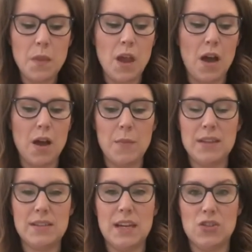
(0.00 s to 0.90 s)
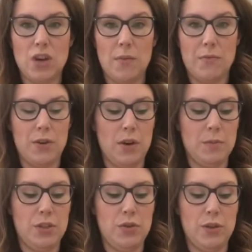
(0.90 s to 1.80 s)
And stays sharp for up
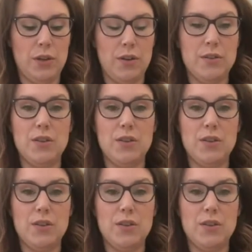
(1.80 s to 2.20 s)
to 2 years.